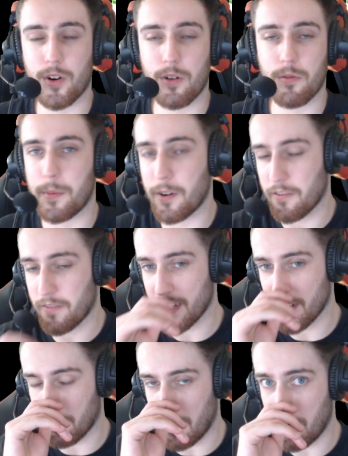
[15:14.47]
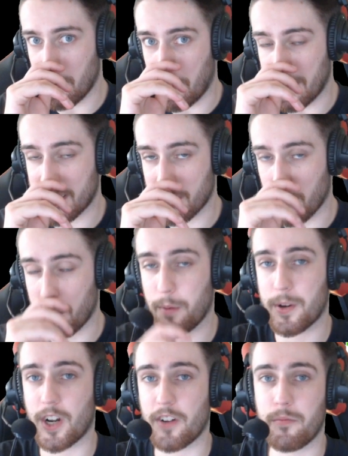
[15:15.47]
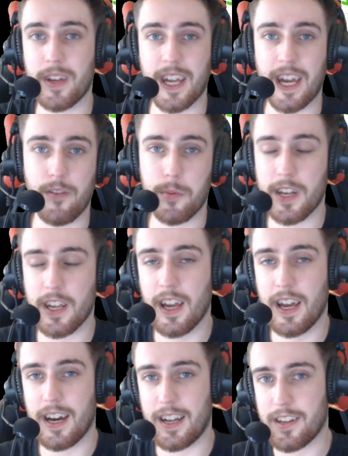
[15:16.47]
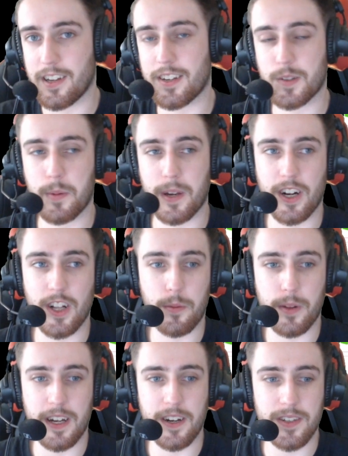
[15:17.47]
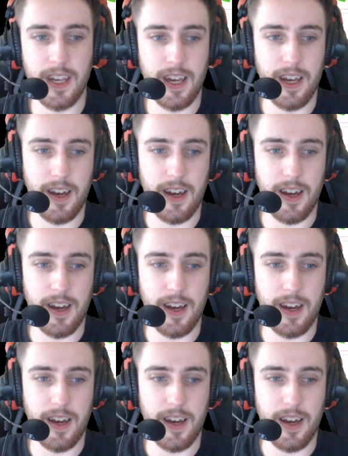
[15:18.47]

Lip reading: will be revealed, and maybe Momentum are popping off and beating everybody, and you could just pick all their players.